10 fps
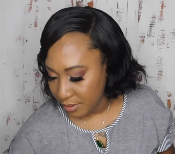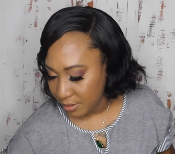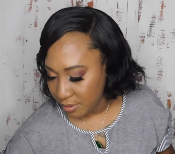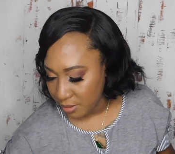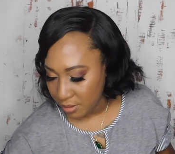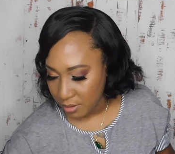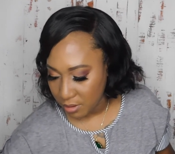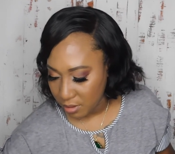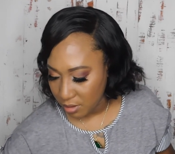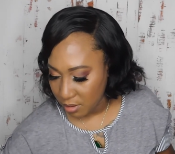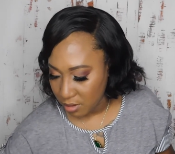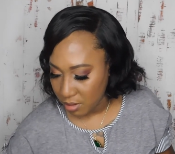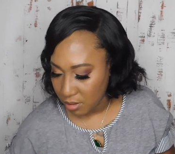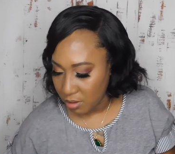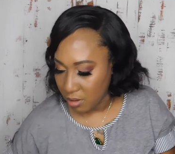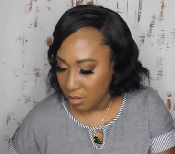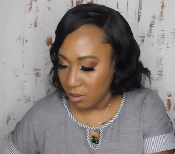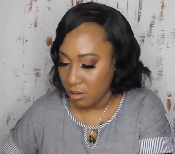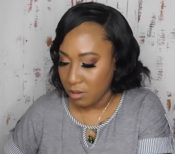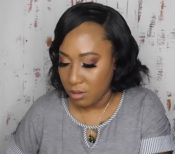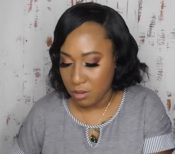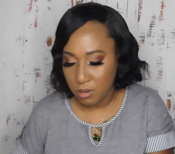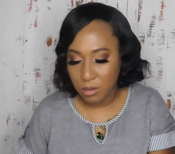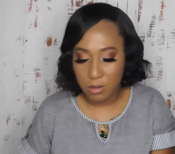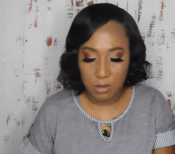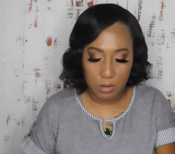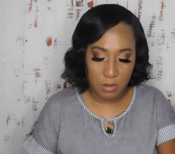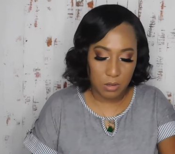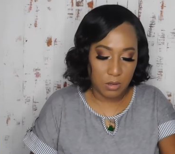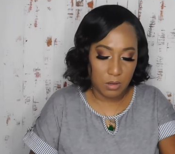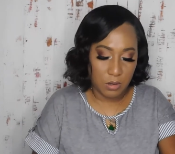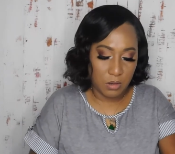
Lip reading: [no speech]